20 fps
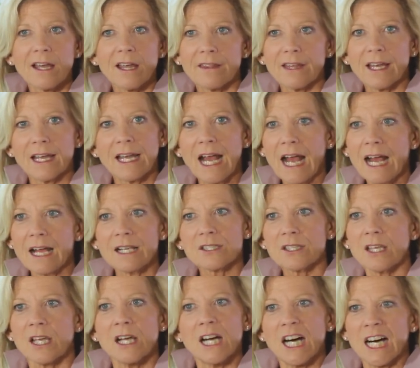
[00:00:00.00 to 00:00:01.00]
that has
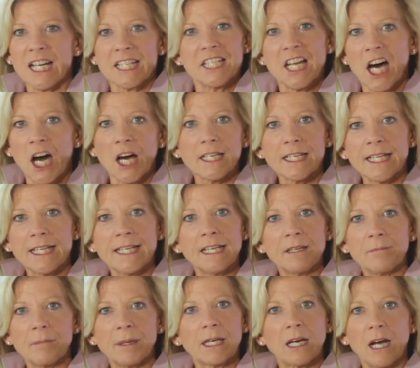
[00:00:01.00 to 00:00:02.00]
a knot in
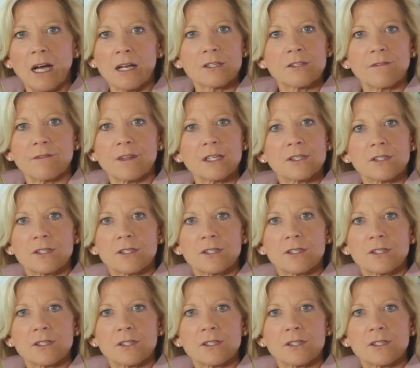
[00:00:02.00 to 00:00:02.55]
it because of this